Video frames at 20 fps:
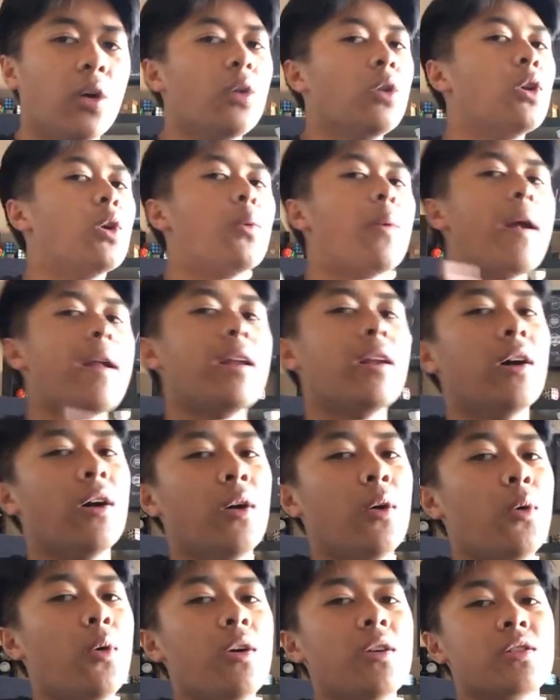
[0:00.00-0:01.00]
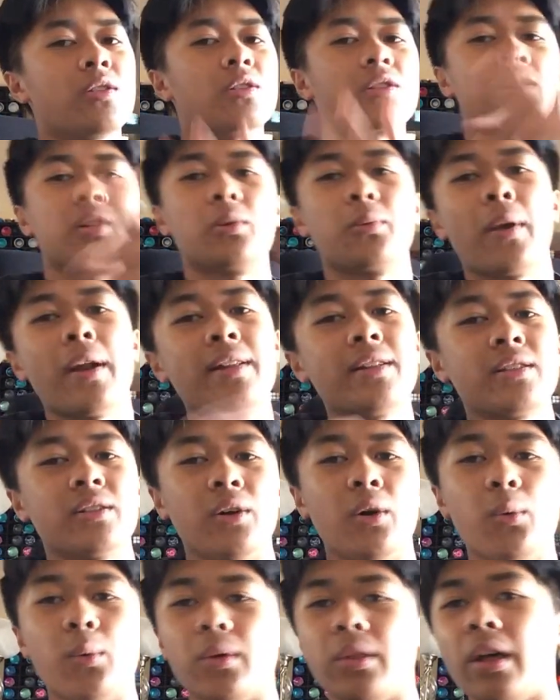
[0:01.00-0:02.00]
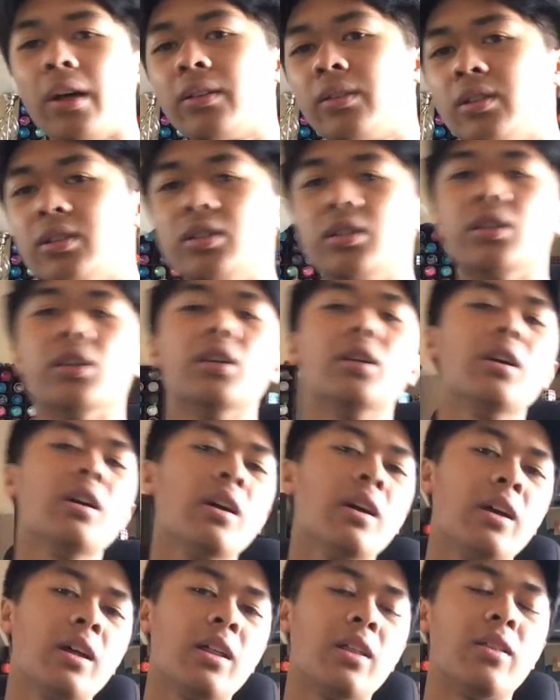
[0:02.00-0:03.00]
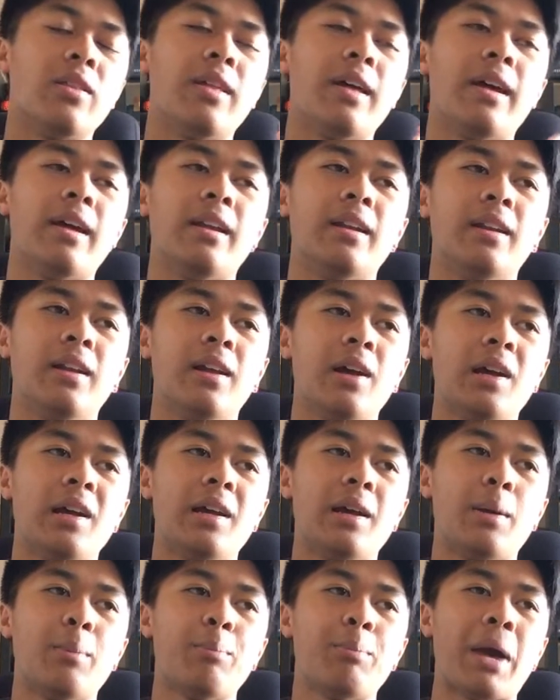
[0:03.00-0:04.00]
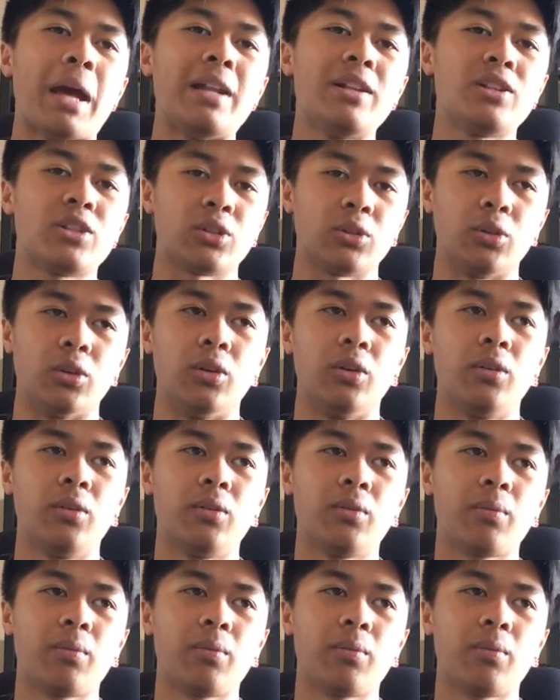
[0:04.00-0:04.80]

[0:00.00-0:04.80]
Loreno. So it's Lorenzo without the Z. Then pencil.